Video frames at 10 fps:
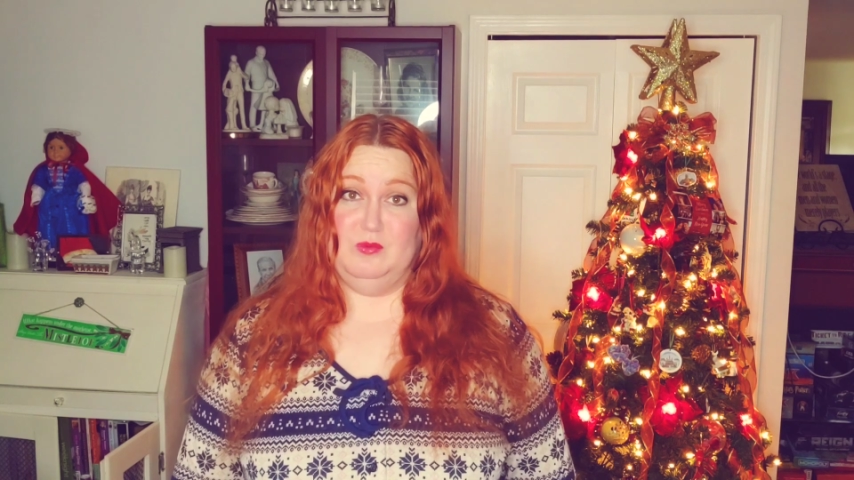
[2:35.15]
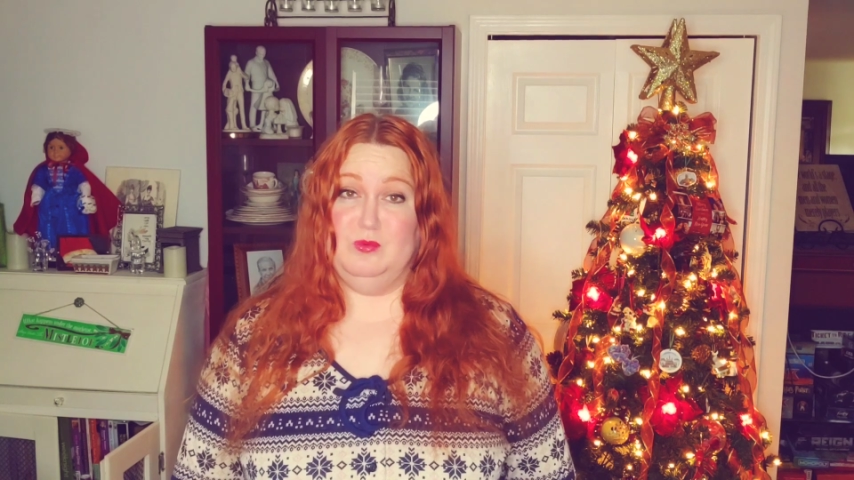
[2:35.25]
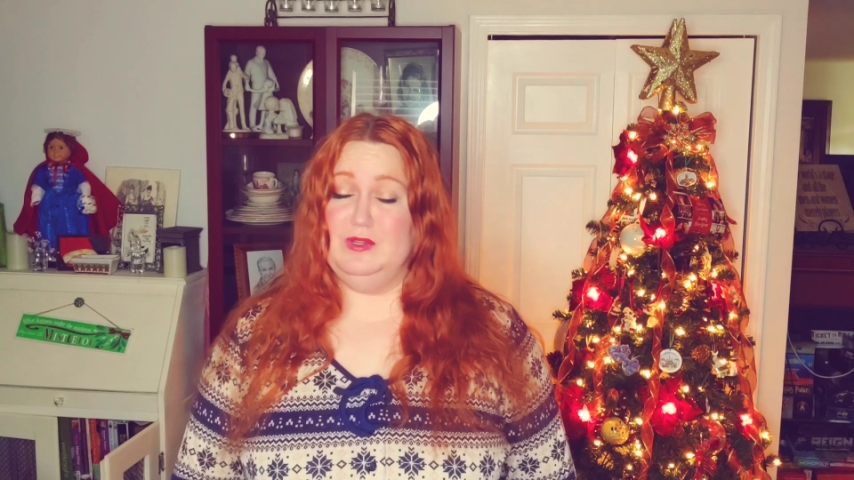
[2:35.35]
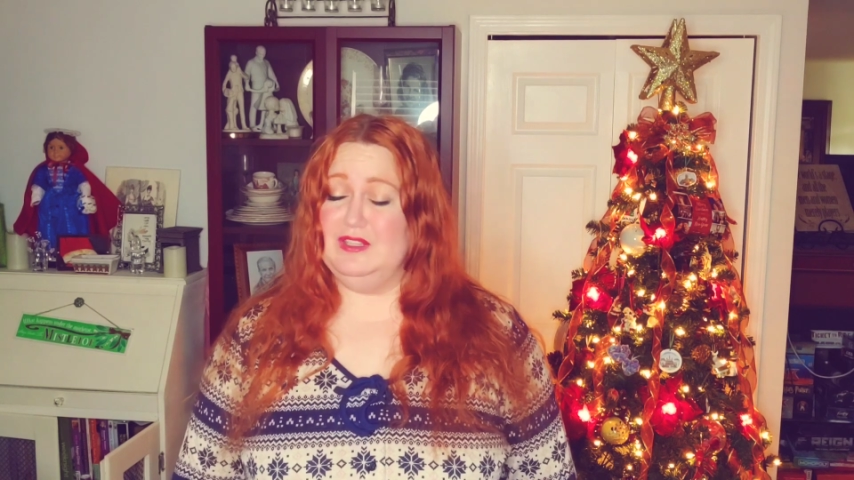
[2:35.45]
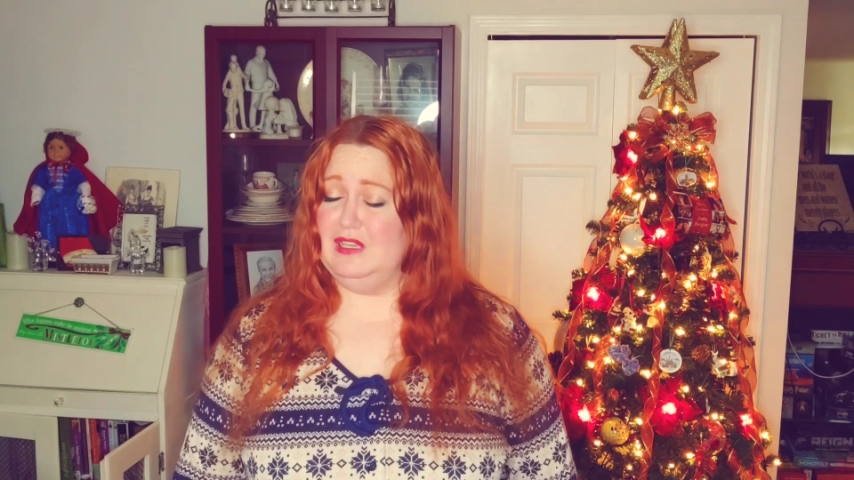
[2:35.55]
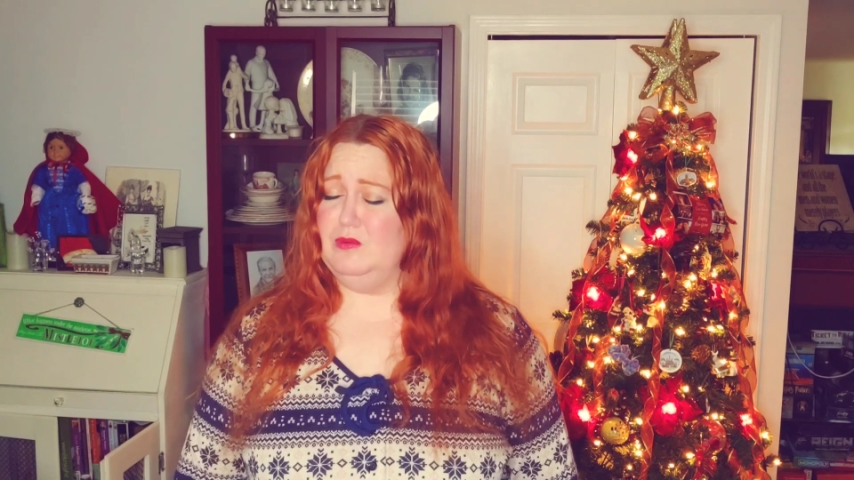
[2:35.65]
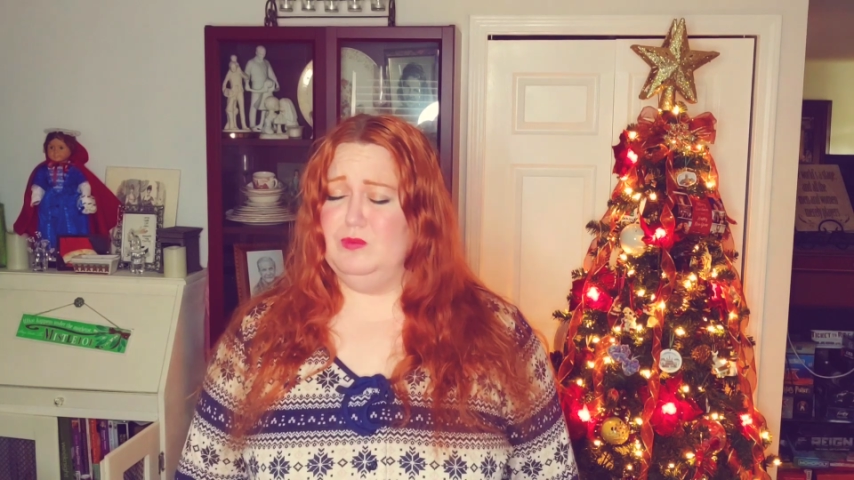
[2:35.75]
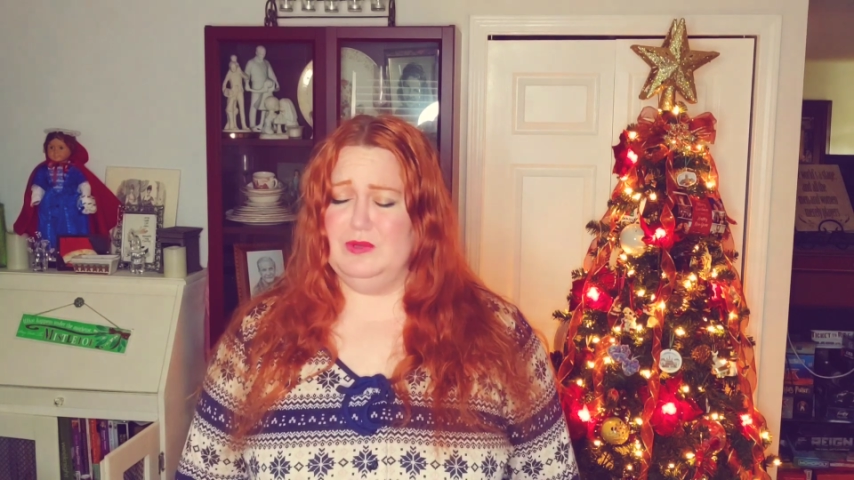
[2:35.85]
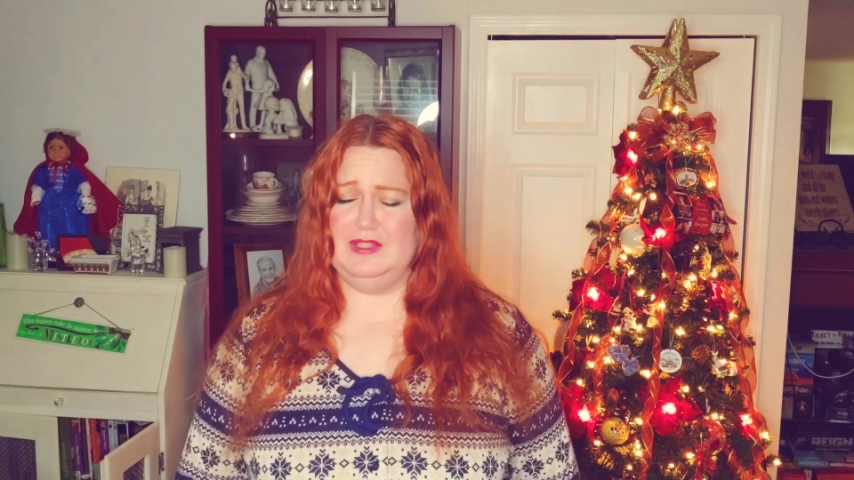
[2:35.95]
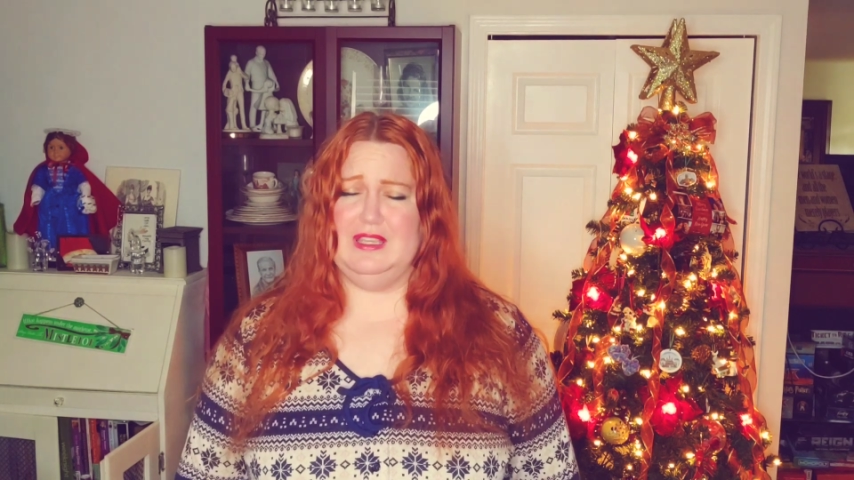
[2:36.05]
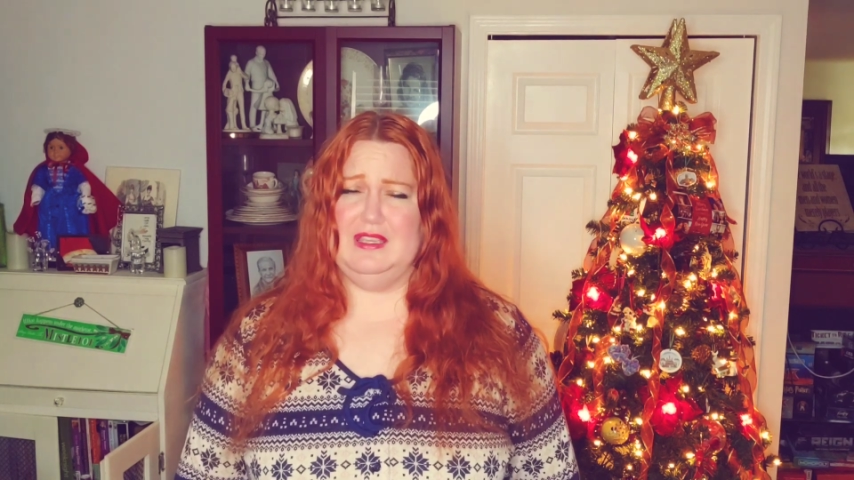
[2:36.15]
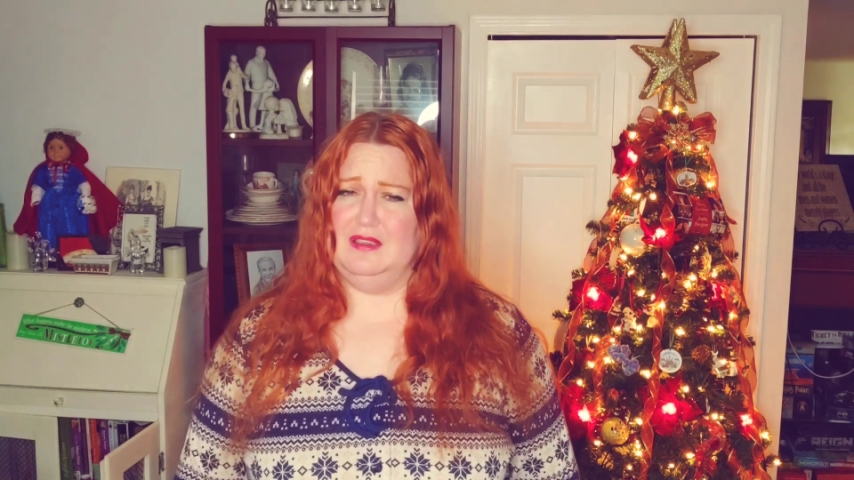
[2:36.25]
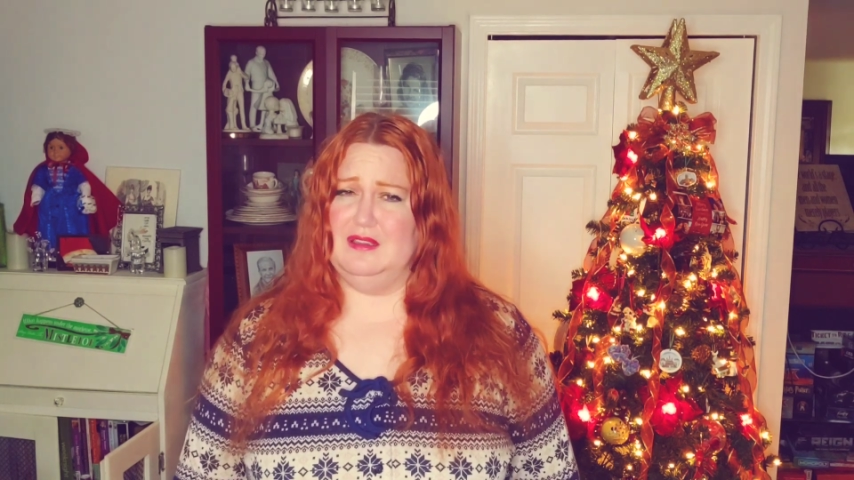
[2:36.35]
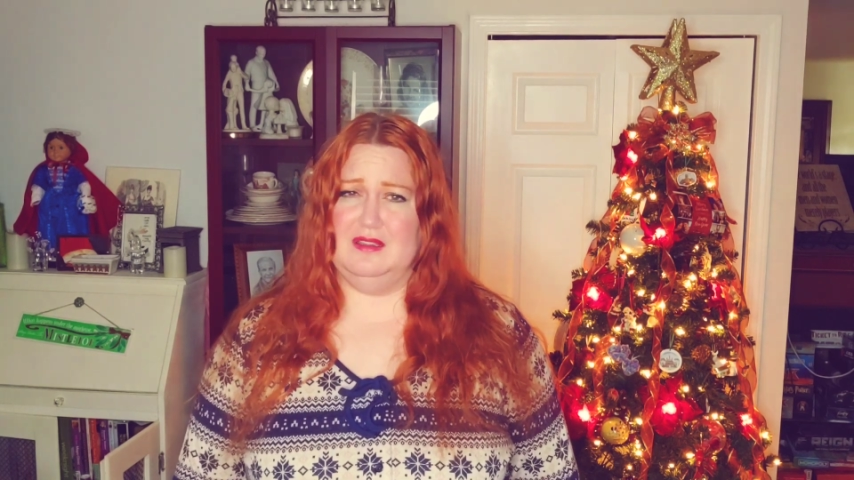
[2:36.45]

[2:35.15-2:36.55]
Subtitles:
Really, really